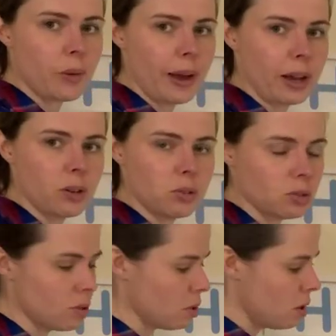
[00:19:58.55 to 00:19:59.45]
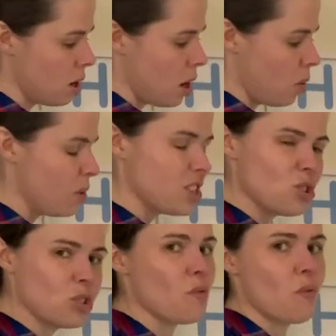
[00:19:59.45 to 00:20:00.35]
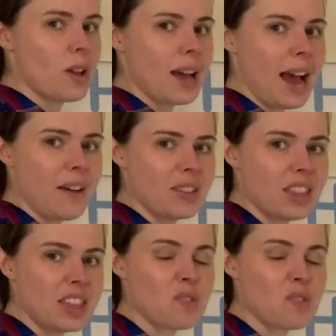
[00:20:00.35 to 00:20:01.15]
angles? Well, it doesn't have anything